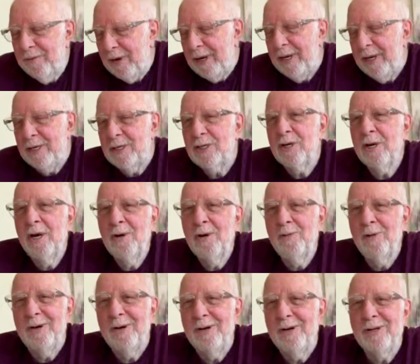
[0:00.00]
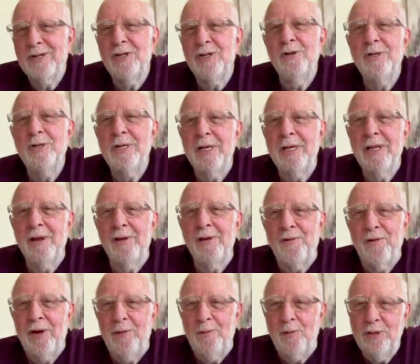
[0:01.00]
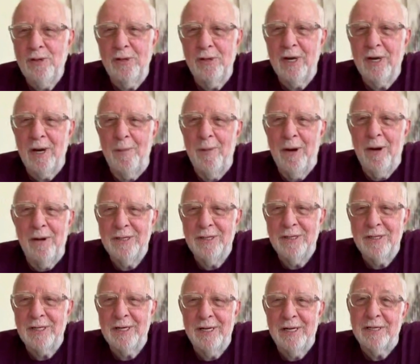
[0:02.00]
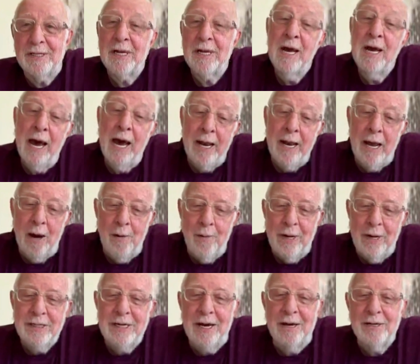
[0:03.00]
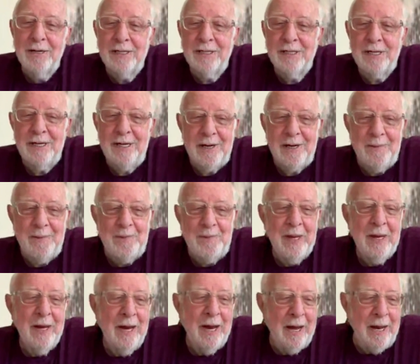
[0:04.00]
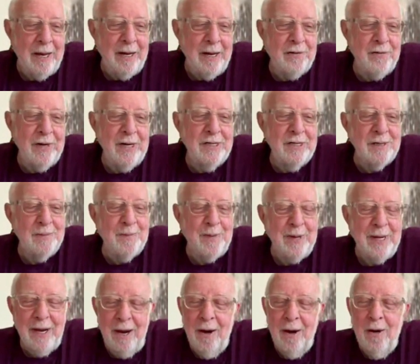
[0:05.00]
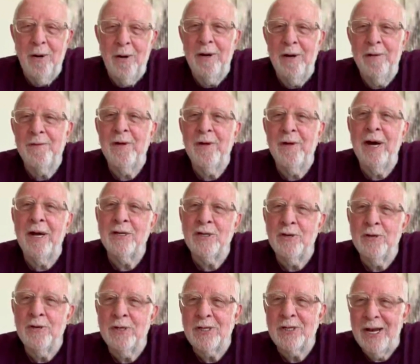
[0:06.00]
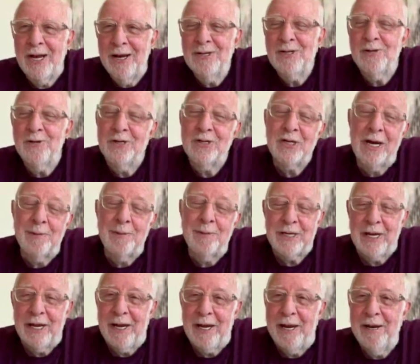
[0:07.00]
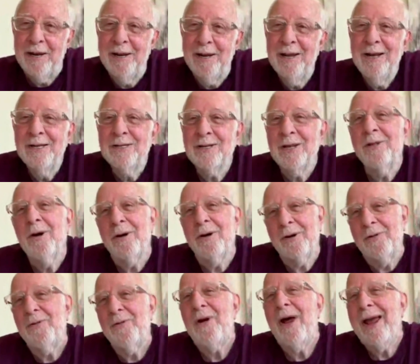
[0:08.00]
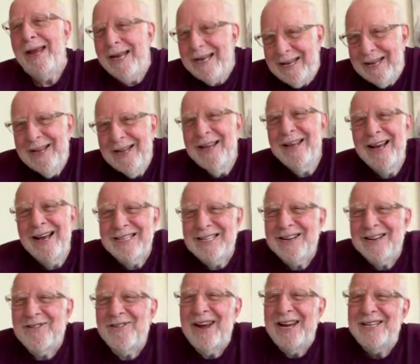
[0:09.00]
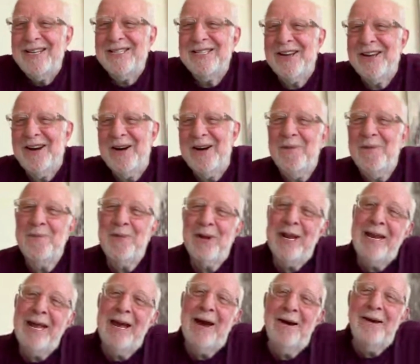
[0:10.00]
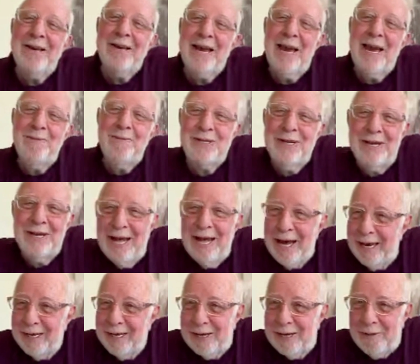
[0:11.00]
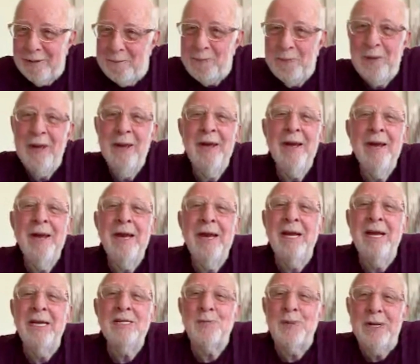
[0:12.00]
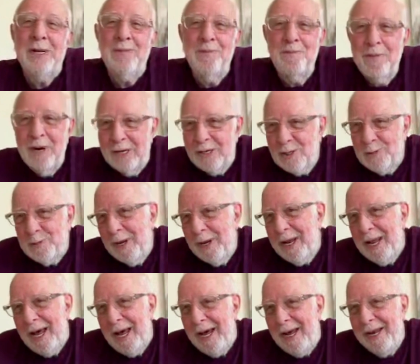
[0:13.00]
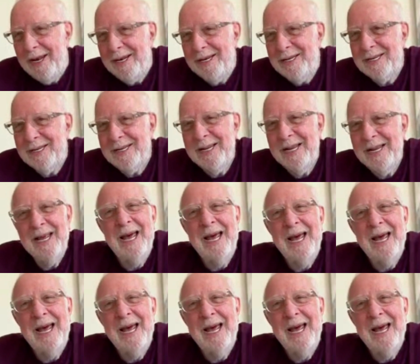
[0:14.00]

Village. We're shooting this film, would you come out to see us? And I went out to see him, and he greeted me, oh, a fat Jewish Jewish ex-fan. I thought, great, that's a great start. But then I came to like him. He's been much maligned.